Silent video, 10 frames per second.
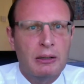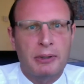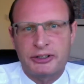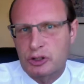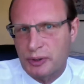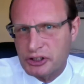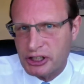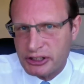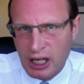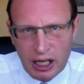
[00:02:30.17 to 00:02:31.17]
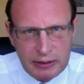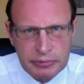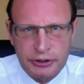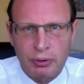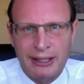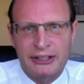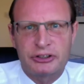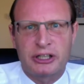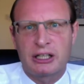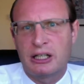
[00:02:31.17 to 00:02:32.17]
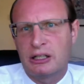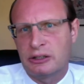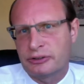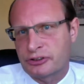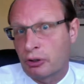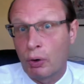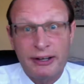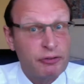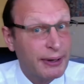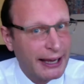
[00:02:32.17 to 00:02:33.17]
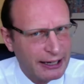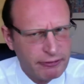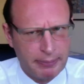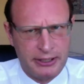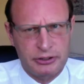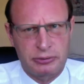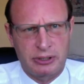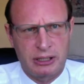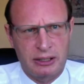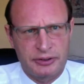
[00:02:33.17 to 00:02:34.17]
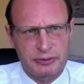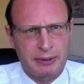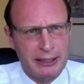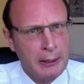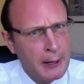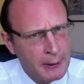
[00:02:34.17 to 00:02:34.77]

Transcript: switching to hybrid or electric cars, or if we have petrol cars, by